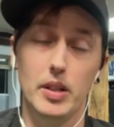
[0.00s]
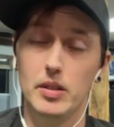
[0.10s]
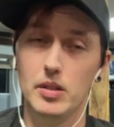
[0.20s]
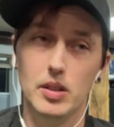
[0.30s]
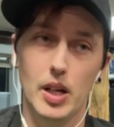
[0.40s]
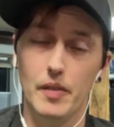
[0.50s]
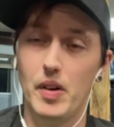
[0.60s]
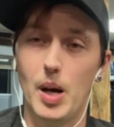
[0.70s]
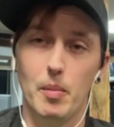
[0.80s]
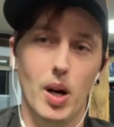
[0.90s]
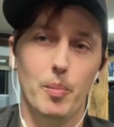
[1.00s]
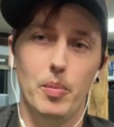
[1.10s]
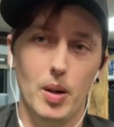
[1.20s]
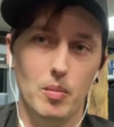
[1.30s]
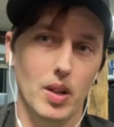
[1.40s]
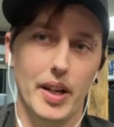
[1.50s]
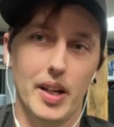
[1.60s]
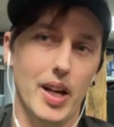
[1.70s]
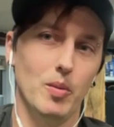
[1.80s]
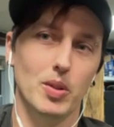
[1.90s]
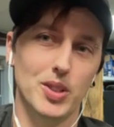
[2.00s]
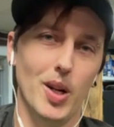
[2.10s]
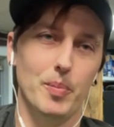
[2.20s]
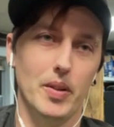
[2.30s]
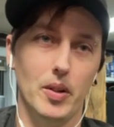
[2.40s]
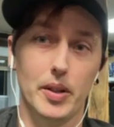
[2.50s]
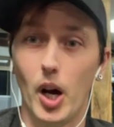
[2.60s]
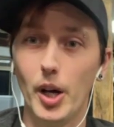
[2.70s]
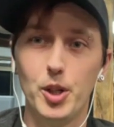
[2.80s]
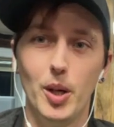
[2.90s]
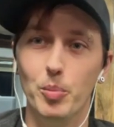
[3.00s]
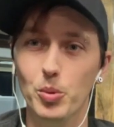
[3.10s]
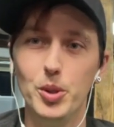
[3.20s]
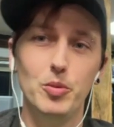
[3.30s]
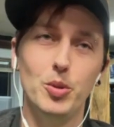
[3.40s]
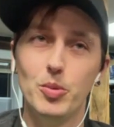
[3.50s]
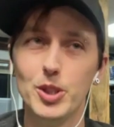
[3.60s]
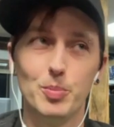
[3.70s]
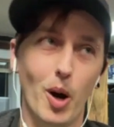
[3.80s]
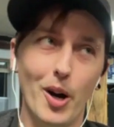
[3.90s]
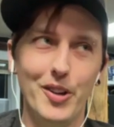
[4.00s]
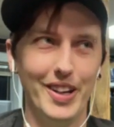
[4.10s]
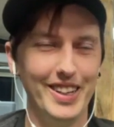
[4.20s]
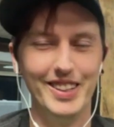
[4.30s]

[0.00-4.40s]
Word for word: and if I'm up, I'm like, hey, what's up? And they're like, I can't believe you responded.